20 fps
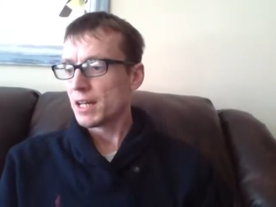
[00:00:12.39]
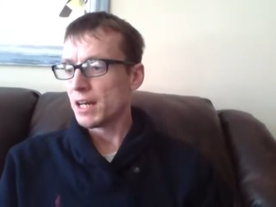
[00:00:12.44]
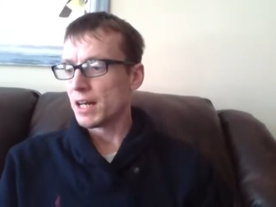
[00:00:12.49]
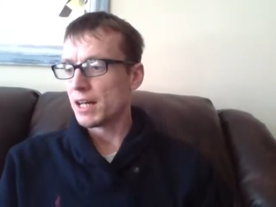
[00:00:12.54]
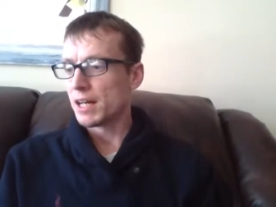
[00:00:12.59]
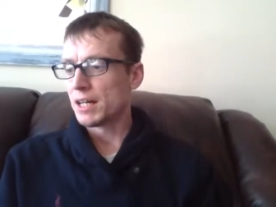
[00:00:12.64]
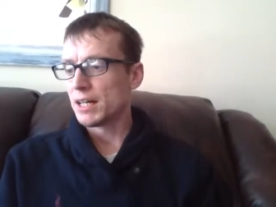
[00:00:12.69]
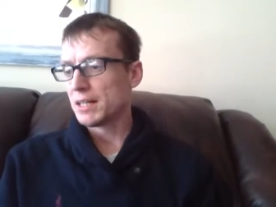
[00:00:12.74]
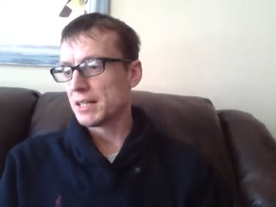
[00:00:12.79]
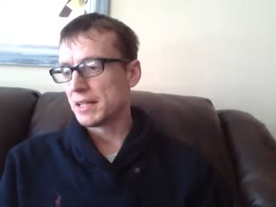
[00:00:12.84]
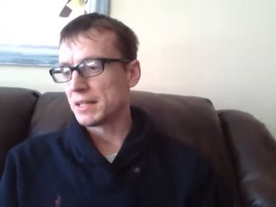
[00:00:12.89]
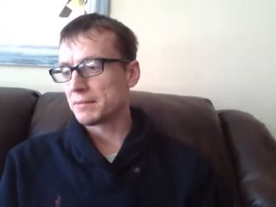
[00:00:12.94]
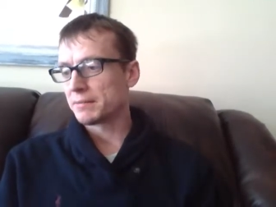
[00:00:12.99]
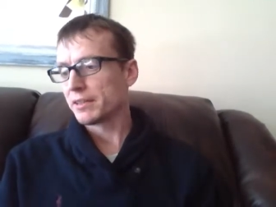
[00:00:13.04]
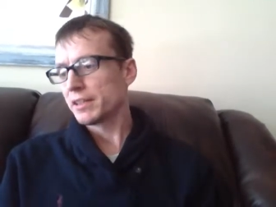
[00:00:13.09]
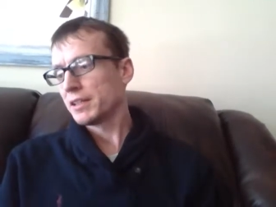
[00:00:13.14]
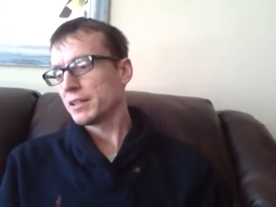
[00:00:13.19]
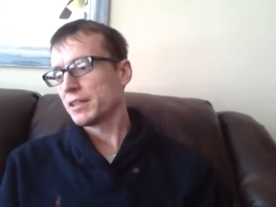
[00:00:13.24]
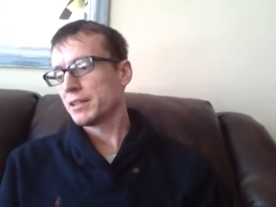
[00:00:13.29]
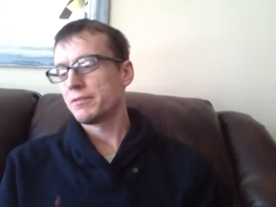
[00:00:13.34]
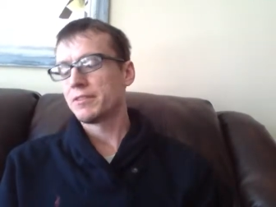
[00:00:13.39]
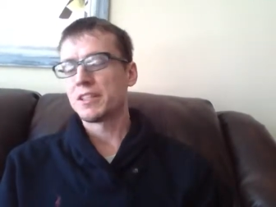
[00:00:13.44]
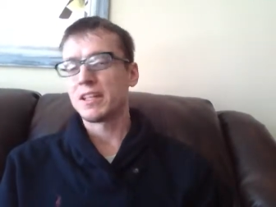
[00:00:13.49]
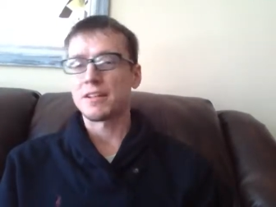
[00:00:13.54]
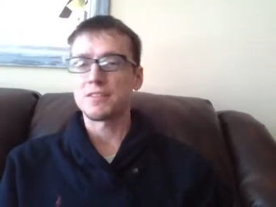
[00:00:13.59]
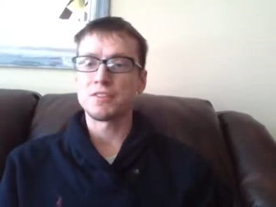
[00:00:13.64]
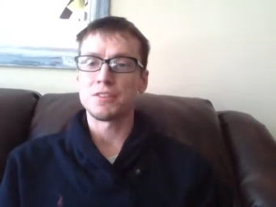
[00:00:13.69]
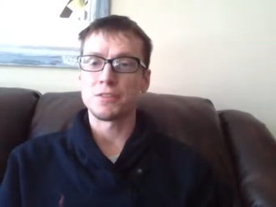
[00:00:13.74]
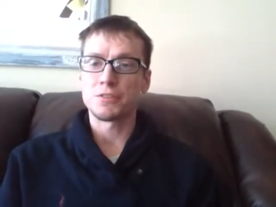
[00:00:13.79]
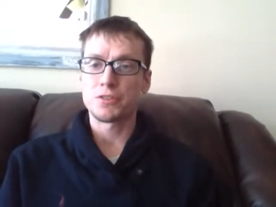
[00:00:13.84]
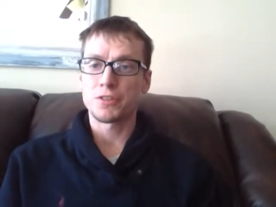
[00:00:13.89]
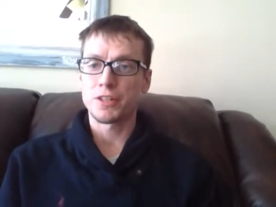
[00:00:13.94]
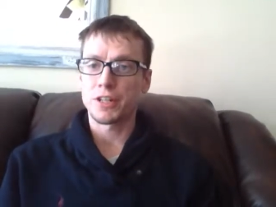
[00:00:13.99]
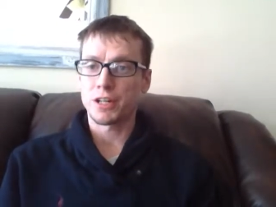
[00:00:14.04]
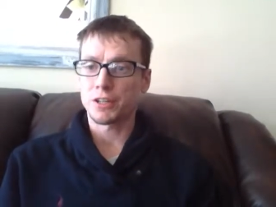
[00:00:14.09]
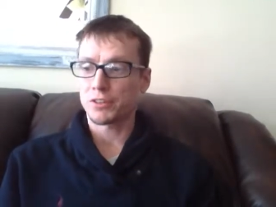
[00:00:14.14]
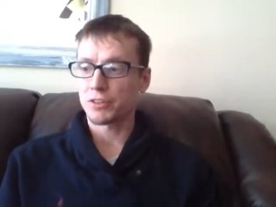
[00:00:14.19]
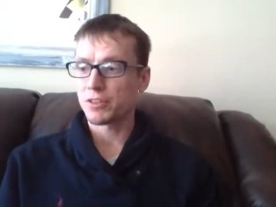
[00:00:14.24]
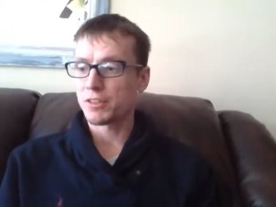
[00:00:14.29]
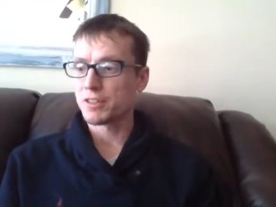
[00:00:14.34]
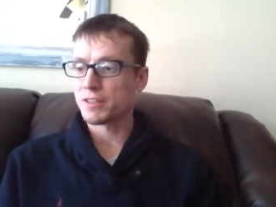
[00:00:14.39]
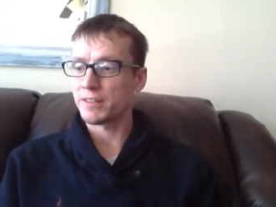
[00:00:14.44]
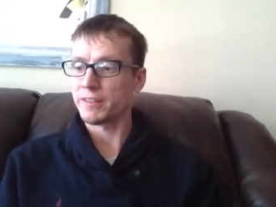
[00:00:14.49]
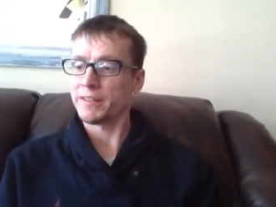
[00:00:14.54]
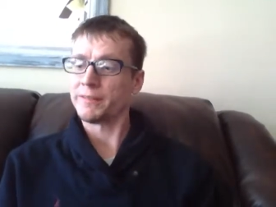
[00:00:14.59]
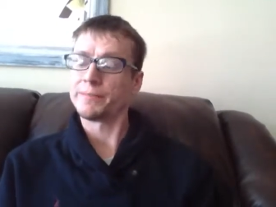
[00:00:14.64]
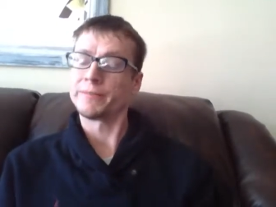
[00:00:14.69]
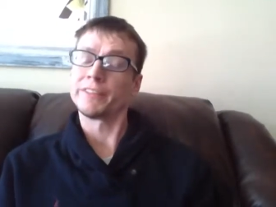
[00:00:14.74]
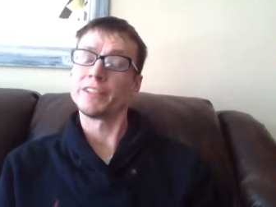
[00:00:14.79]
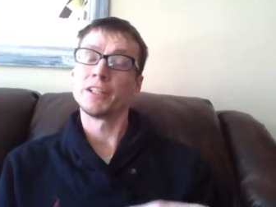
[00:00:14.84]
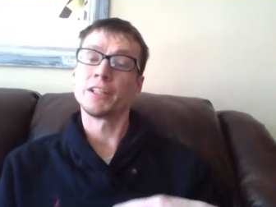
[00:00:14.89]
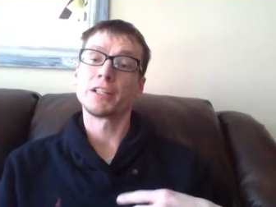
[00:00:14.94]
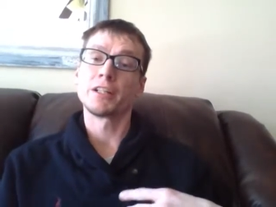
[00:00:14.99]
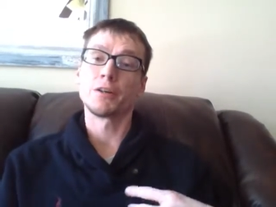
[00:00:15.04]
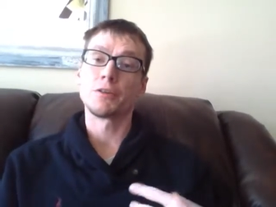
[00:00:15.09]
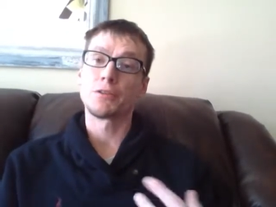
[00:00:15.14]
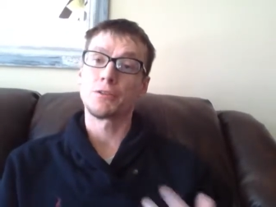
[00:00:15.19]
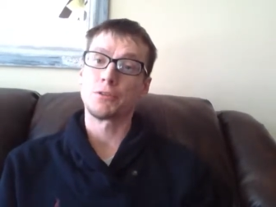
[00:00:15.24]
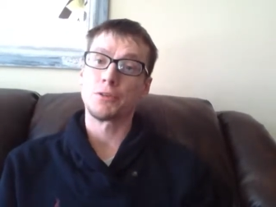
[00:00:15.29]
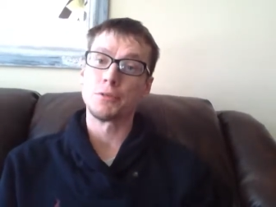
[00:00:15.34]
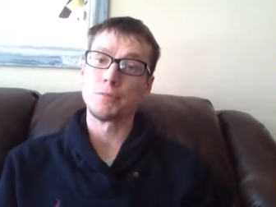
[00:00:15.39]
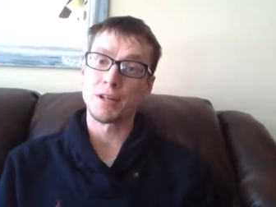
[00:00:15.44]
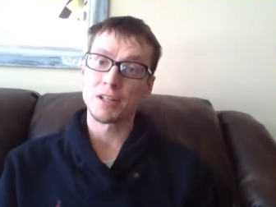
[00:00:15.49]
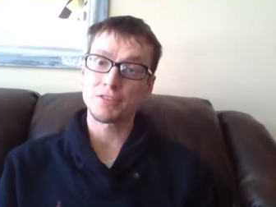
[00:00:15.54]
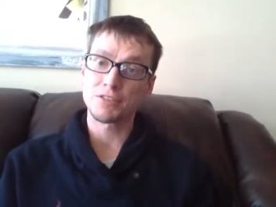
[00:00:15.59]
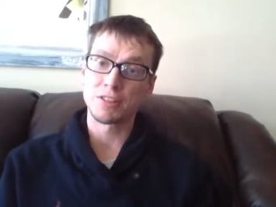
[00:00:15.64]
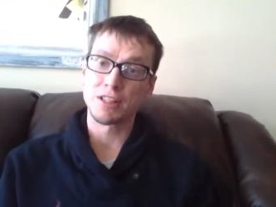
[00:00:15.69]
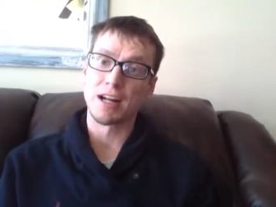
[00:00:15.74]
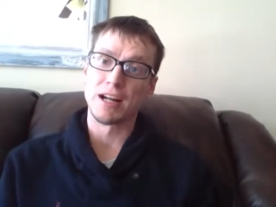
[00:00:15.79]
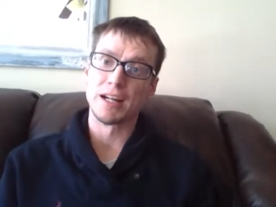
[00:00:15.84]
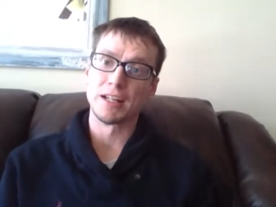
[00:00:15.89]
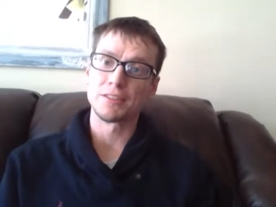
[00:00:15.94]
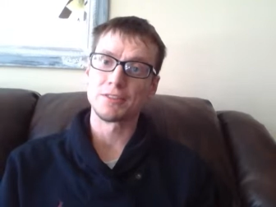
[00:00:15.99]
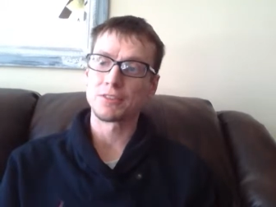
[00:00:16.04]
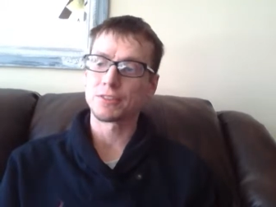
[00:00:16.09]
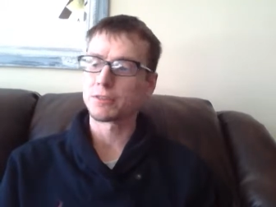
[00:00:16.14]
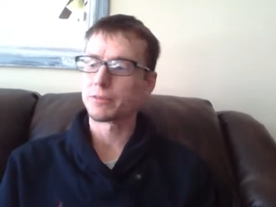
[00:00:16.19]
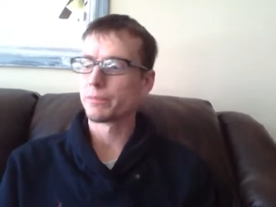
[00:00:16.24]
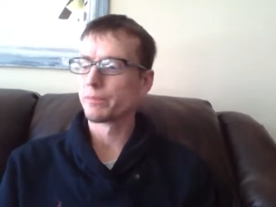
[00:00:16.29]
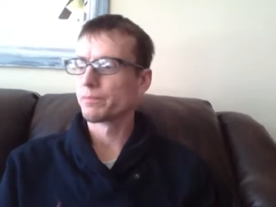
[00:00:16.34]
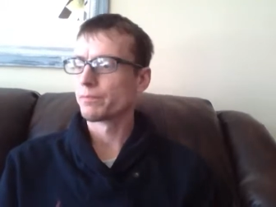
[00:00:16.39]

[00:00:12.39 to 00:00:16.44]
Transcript: and I'm going to give you guys an introduction, and I'm going to go through my slides.